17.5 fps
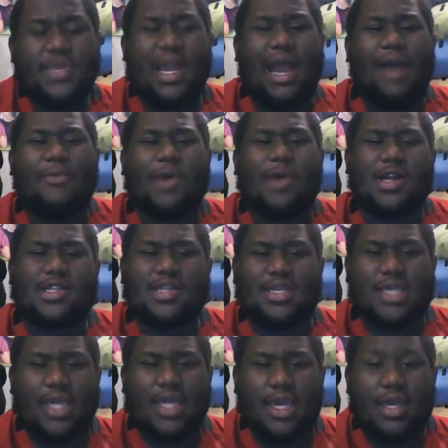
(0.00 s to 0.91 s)
I want to
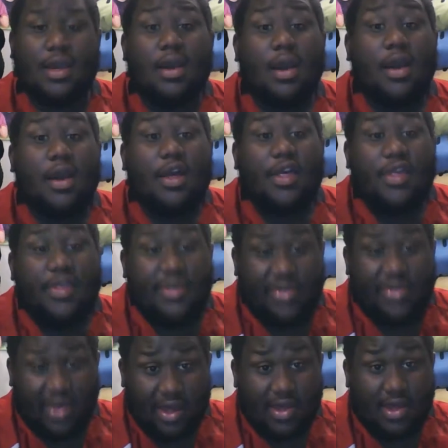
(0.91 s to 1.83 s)
say
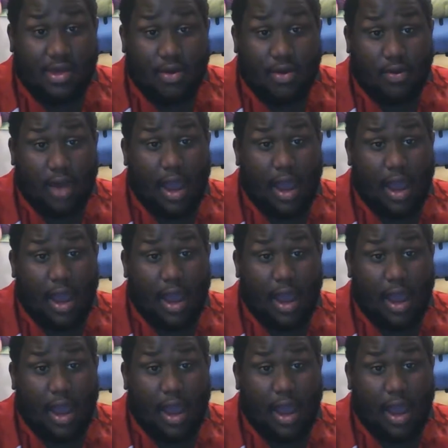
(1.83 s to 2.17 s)
thank you.